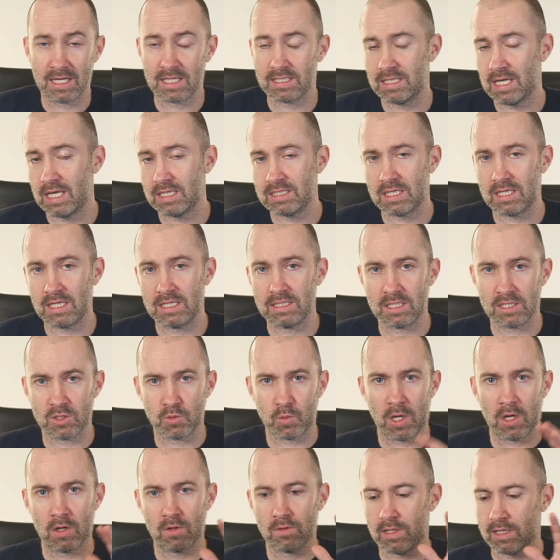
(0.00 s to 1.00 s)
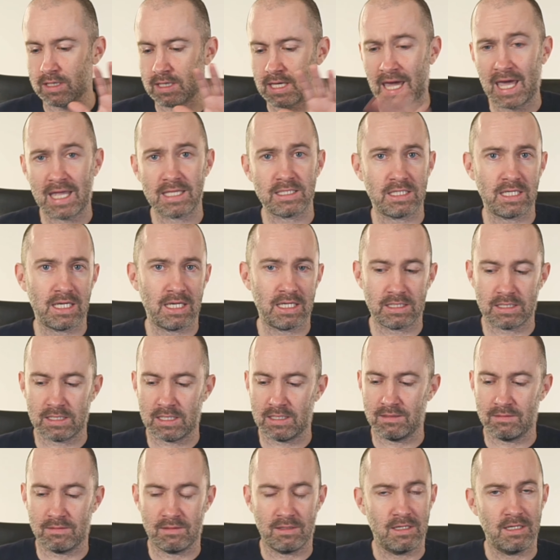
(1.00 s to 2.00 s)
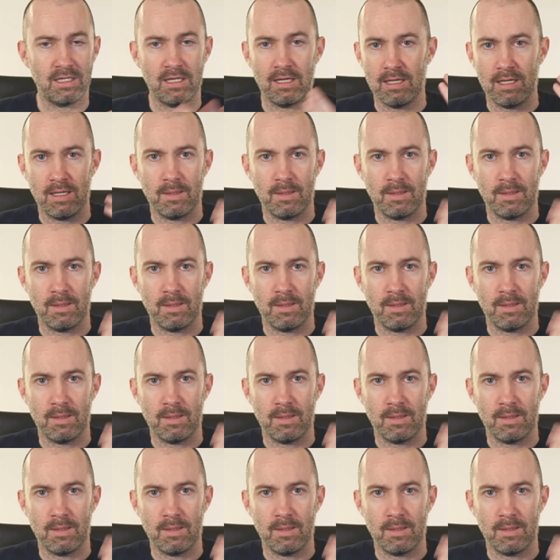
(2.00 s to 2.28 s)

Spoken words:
accessories as well, like headsets and